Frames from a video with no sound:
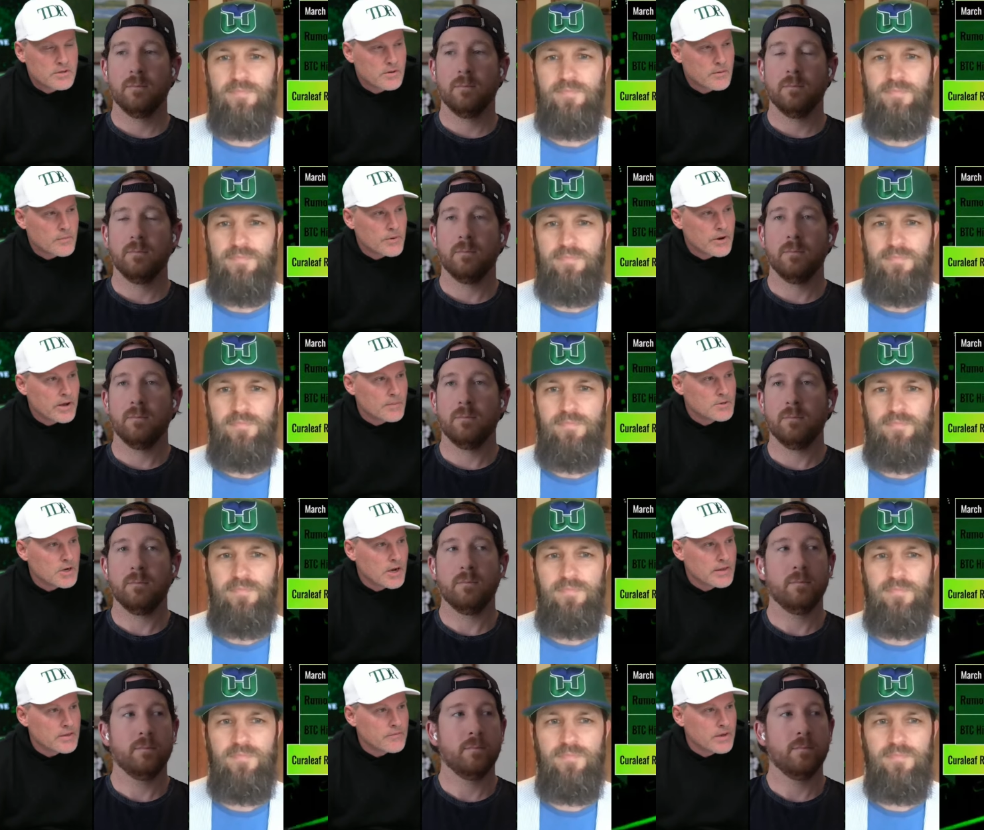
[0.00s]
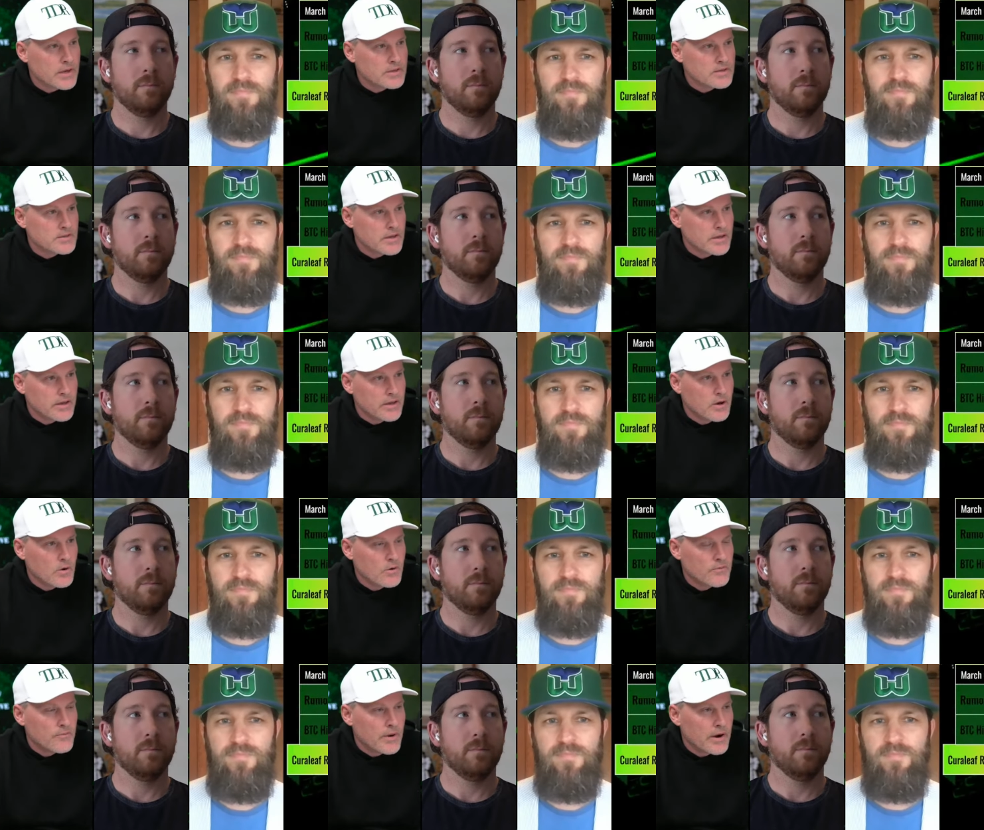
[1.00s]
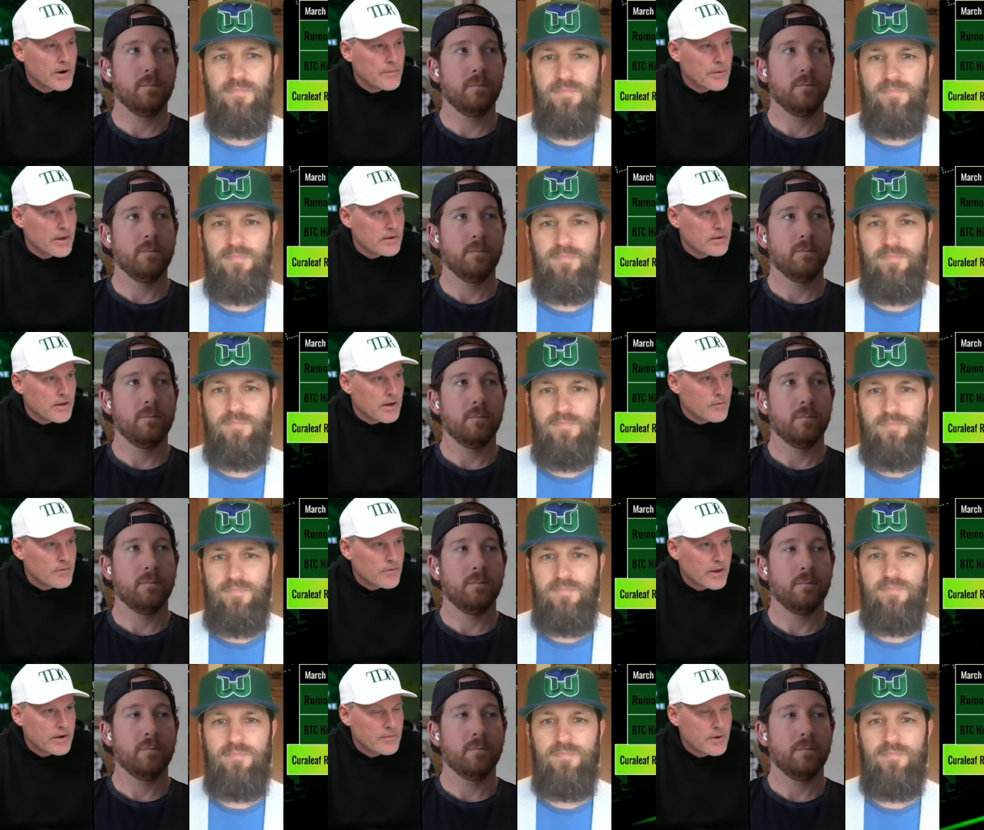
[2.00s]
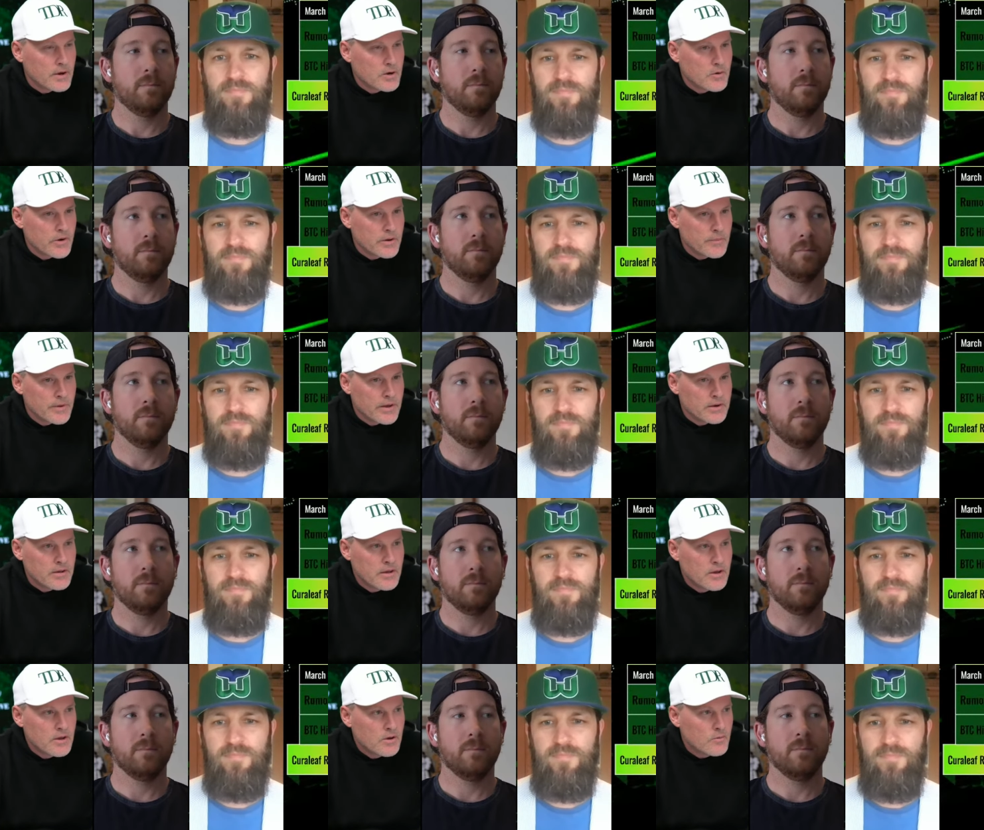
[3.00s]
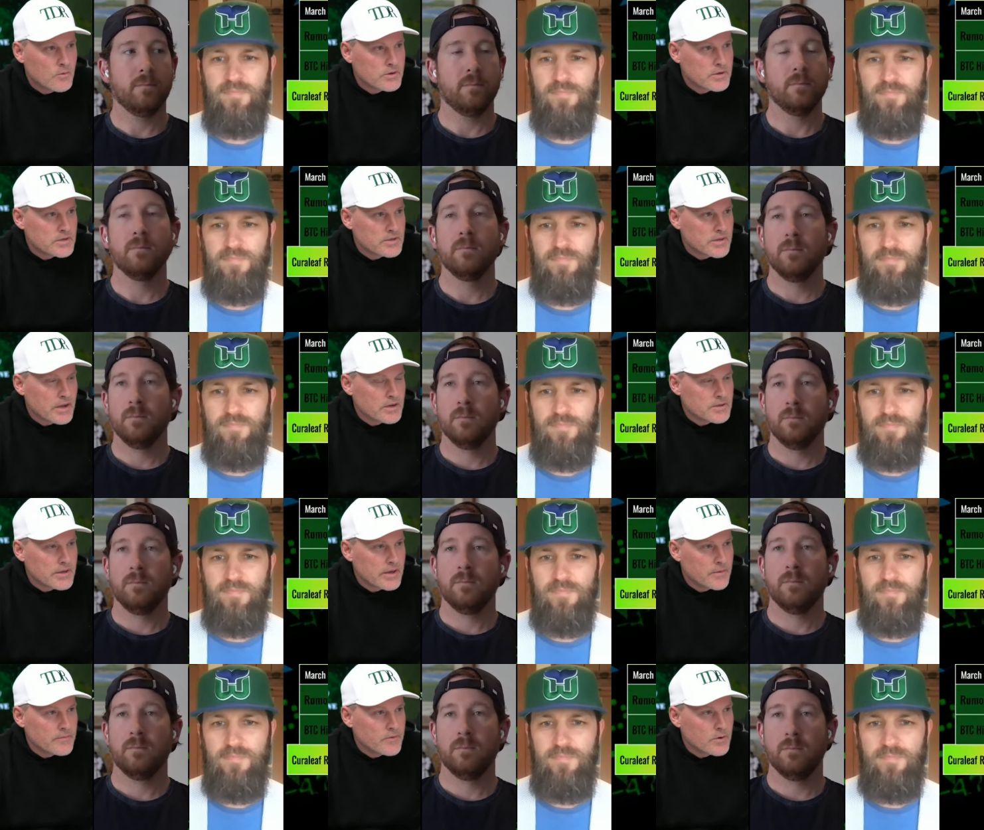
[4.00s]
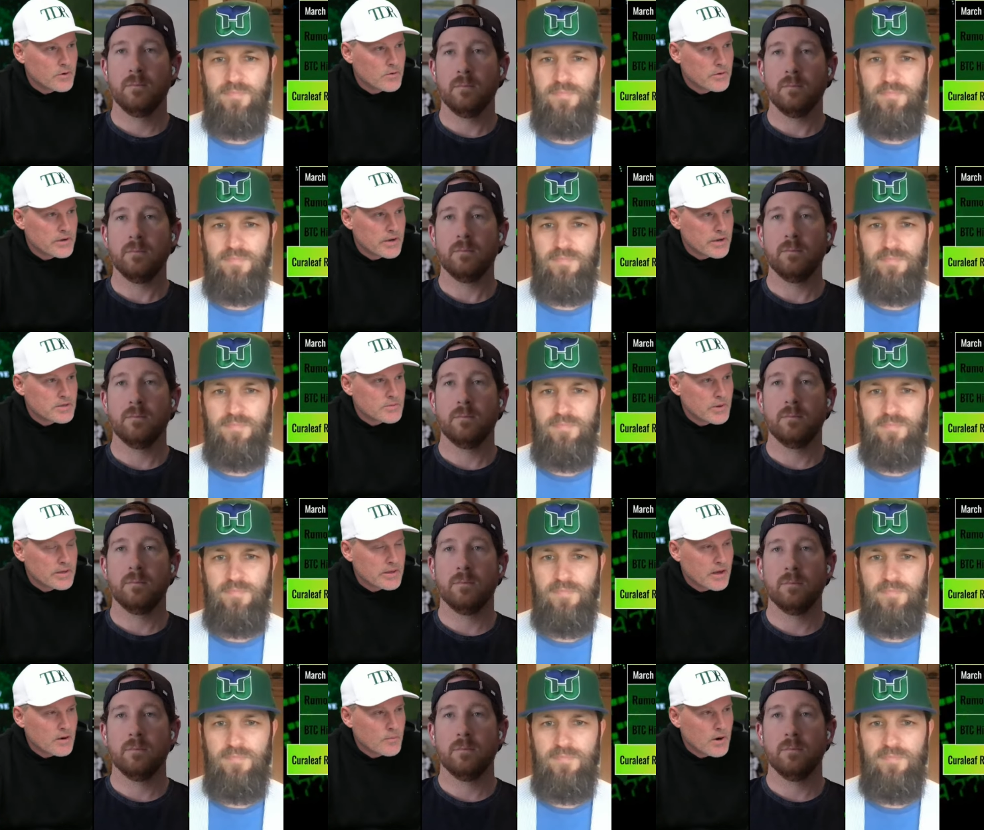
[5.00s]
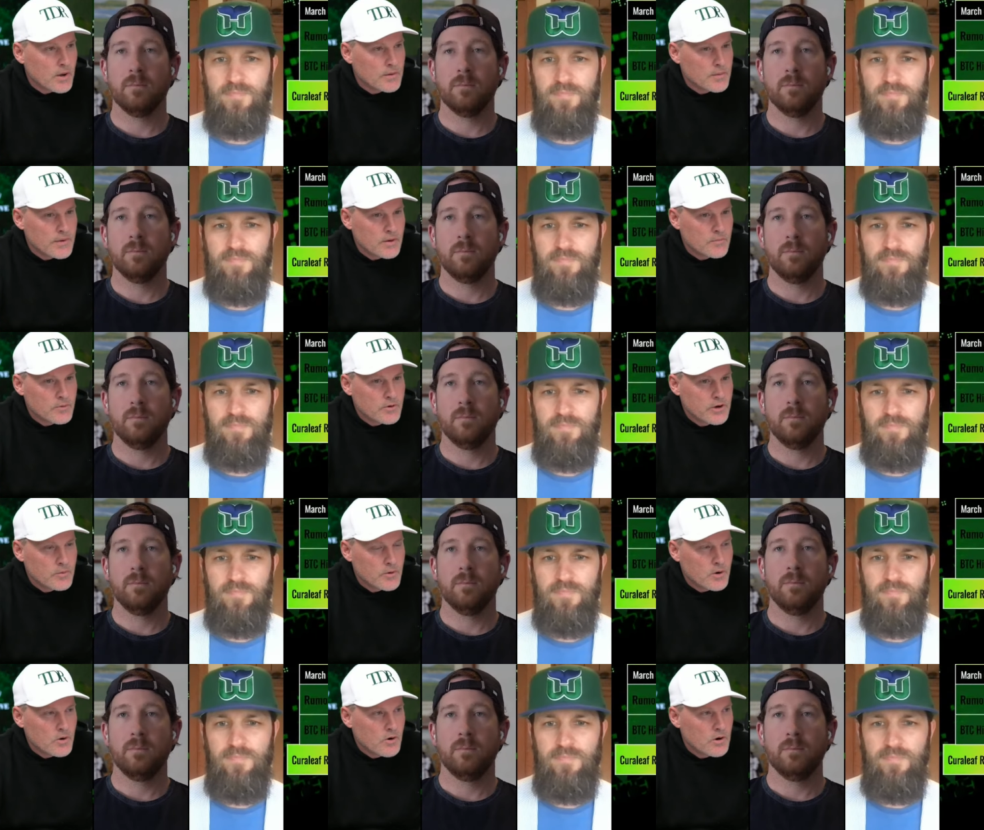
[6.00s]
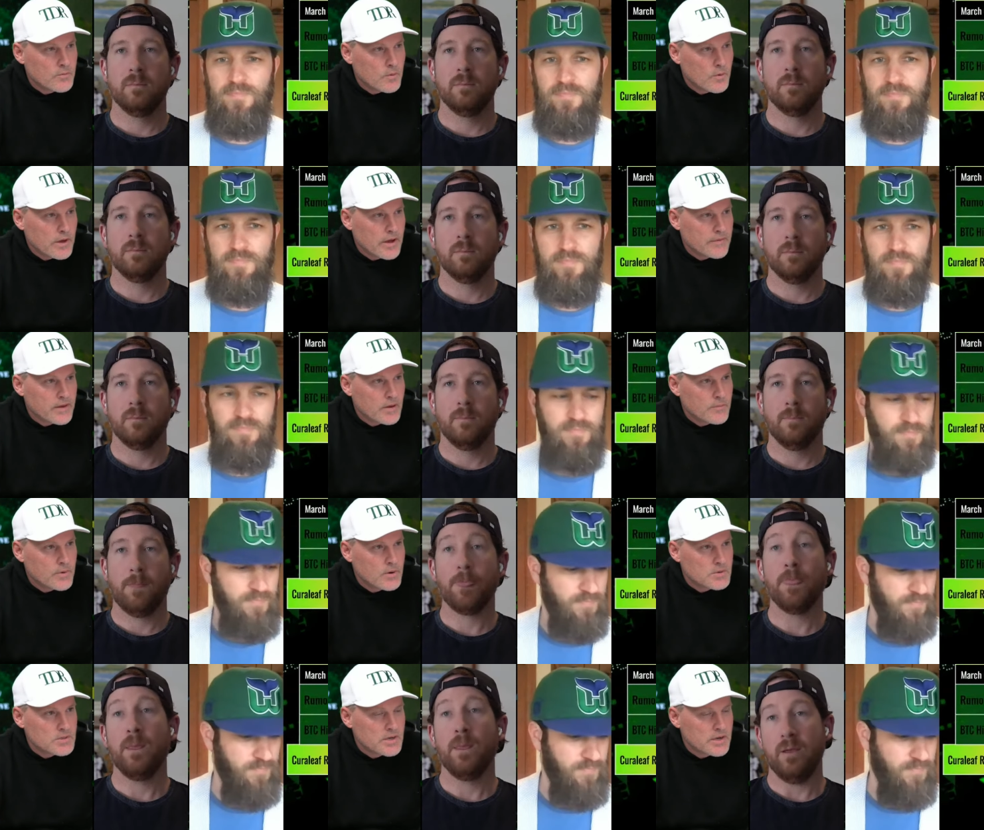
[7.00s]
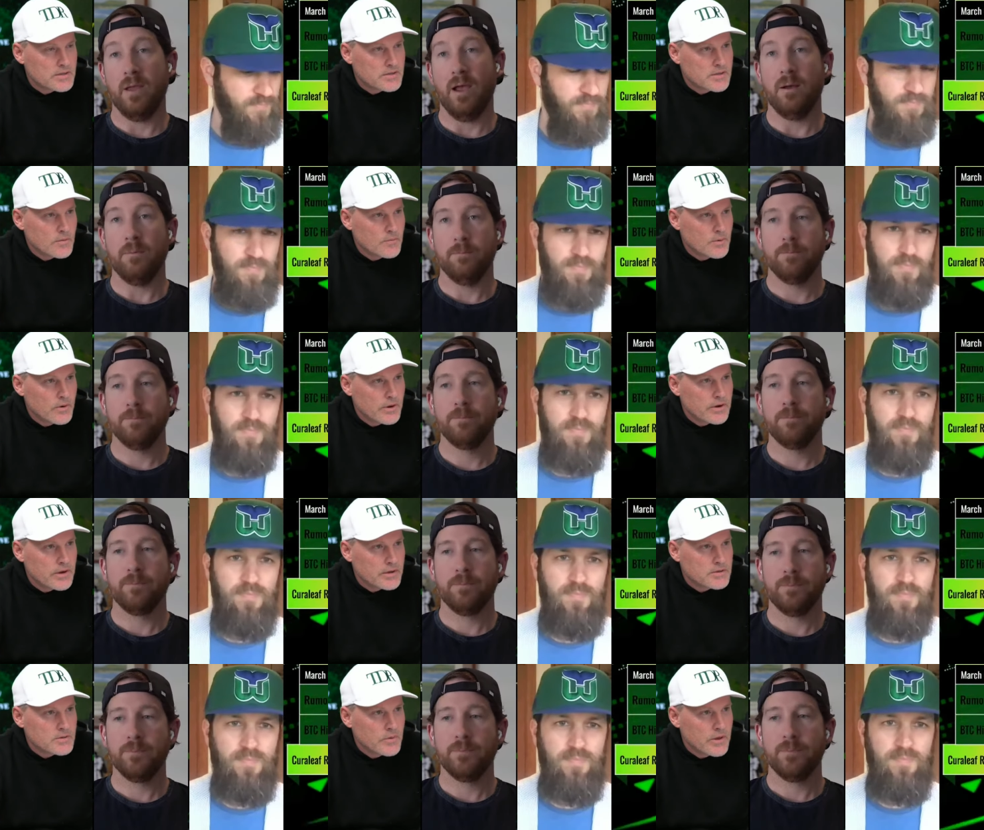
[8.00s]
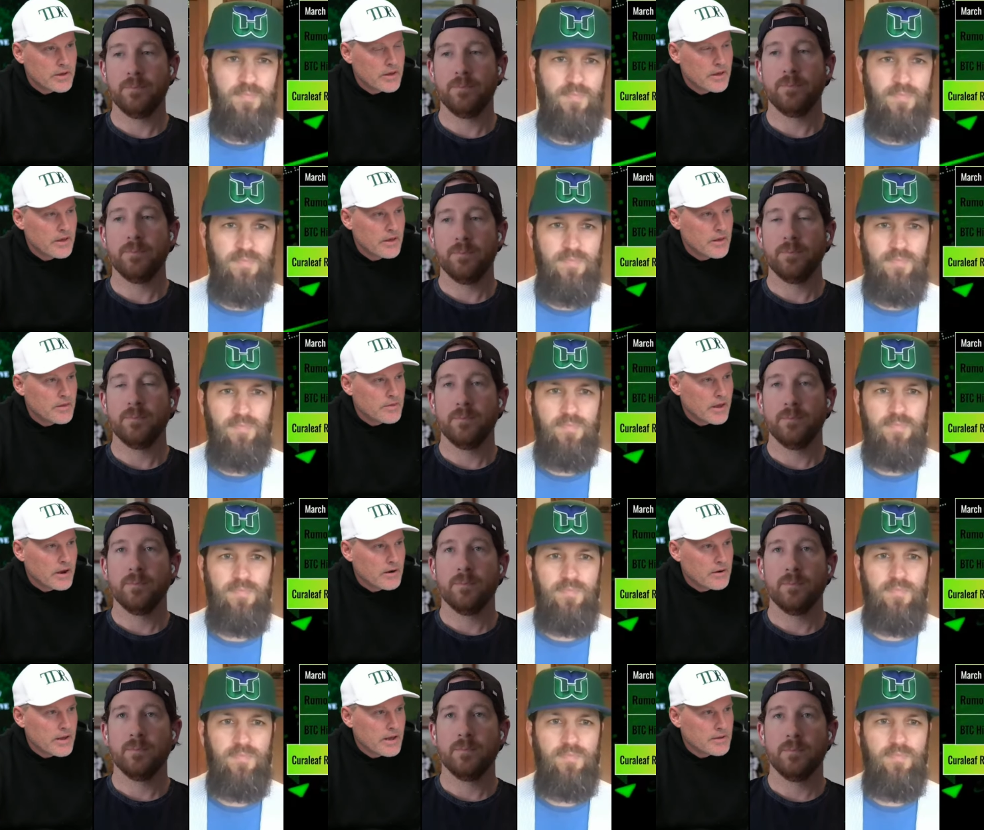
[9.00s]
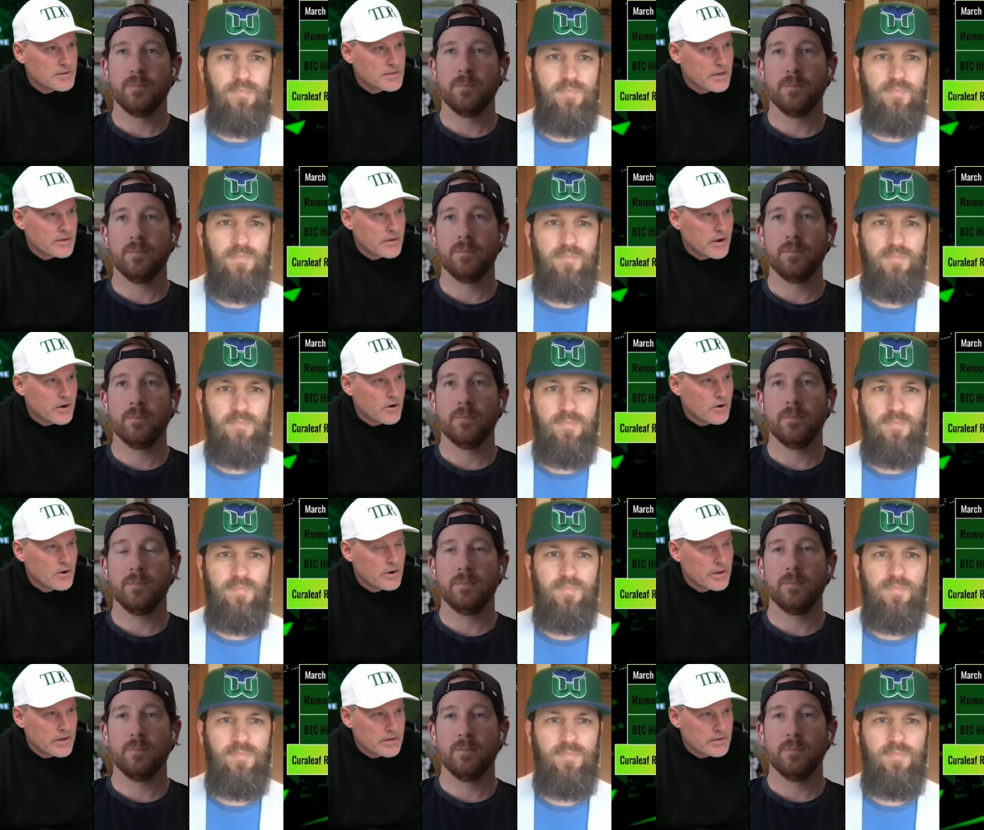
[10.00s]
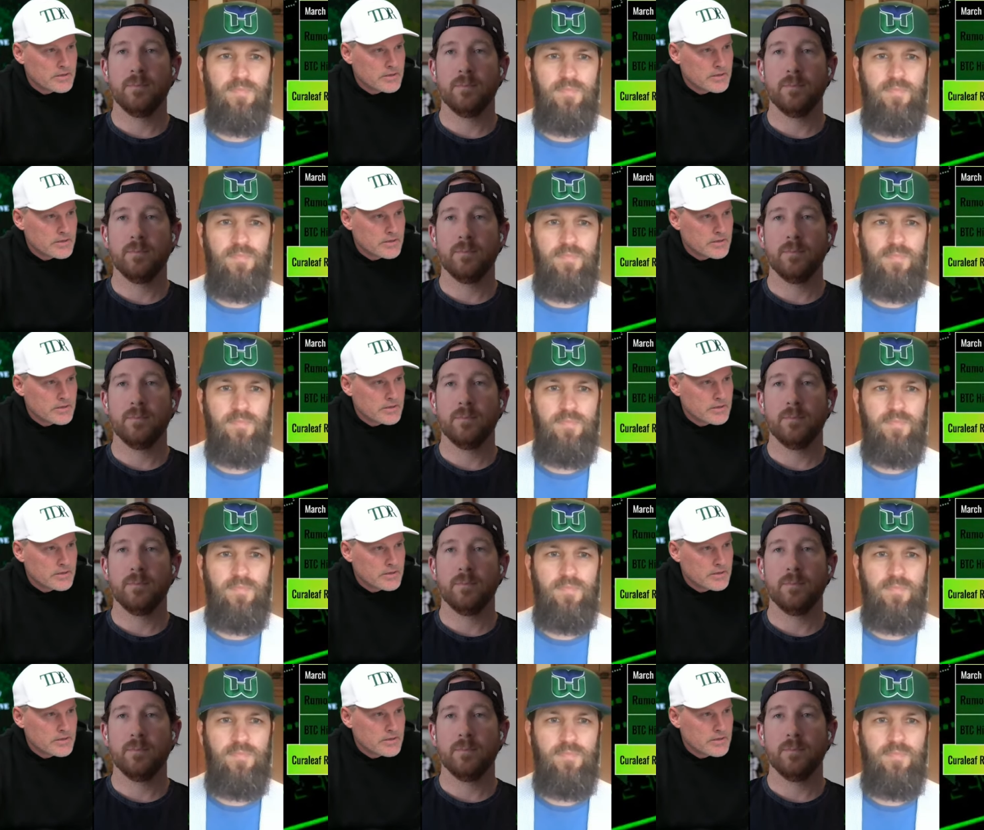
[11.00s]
Speaker 1: to bring up, John Levine, CEO of MariMed Uh, we've had him on quite a bit. We're just scheduling him for early next week. That'll probably be a pre-record, but we'll have that posted yeah. at some point next week. They are announcing their earnings,